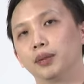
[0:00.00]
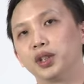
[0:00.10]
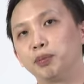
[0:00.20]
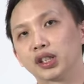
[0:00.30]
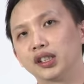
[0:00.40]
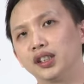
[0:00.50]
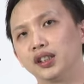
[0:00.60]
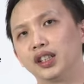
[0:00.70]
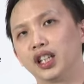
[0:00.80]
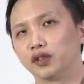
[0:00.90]

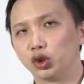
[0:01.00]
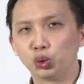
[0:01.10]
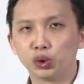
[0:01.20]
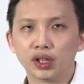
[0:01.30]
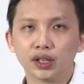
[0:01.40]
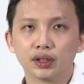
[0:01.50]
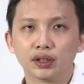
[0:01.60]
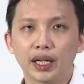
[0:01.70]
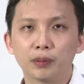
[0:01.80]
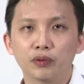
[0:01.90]
Typically, they have a 2-year
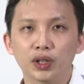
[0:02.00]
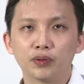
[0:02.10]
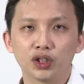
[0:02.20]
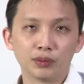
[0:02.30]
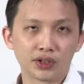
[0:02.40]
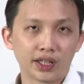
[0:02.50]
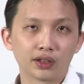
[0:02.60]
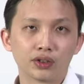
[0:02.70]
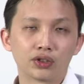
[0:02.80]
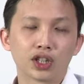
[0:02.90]
time frame for them to
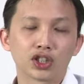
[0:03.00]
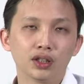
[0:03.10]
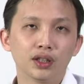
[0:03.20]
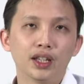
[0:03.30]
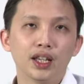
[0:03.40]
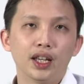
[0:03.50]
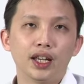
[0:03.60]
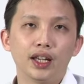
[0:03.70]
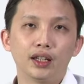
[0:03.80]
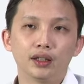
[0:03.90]
start construction,
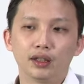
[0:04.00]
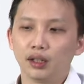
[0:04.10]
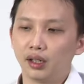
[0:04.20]
and